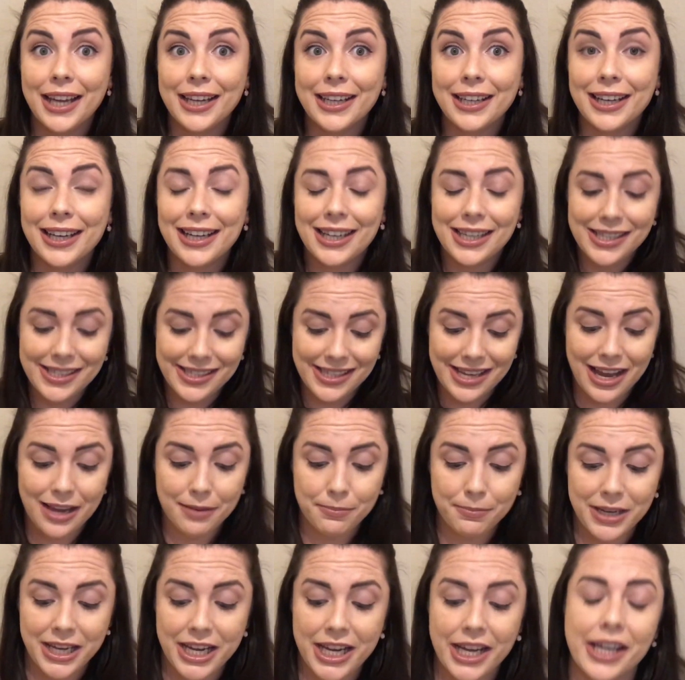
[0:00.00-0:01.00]
guys,
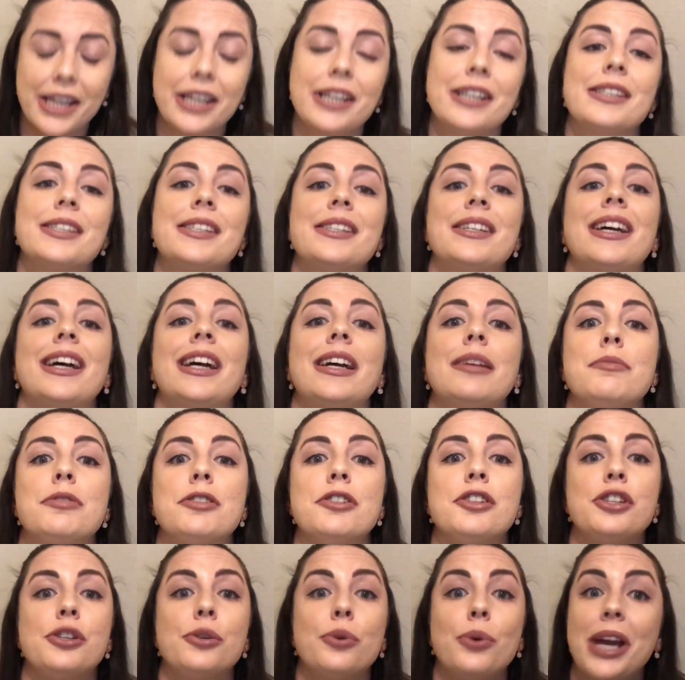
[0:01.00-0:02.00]
I'm back and it's time
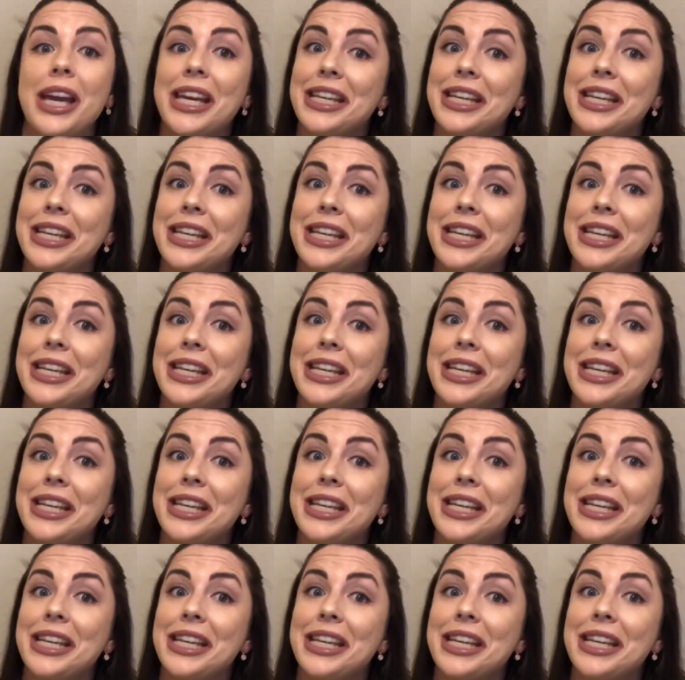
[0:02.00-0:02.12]
to do